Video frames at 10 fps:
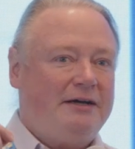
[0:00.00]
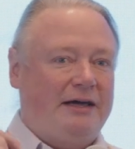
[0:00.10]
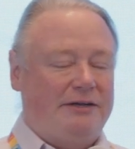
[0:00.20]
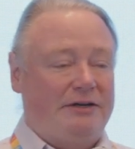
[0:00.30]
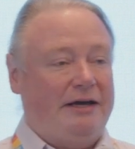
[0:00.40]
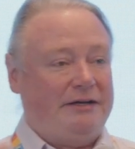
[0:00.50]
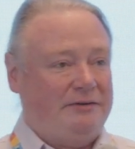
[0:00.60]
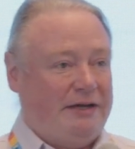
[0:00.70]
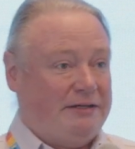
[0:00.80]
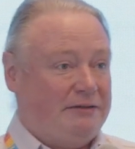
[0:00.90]

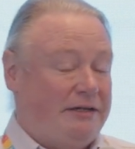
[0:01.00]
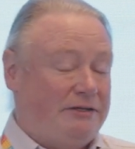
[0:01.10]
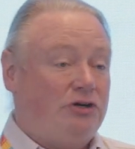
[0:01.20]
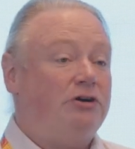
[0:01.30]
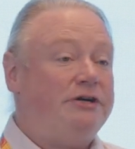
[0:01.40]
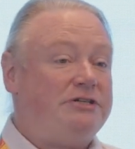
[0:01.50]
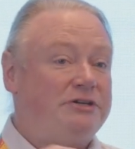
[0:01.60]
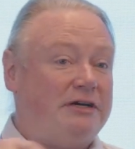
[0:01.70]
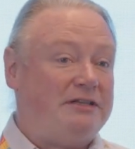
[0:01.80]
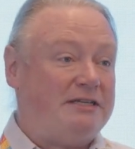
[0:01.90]
and
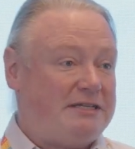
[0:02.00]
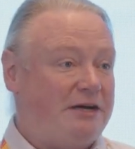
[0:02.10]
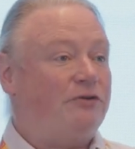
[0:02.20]
encourage the set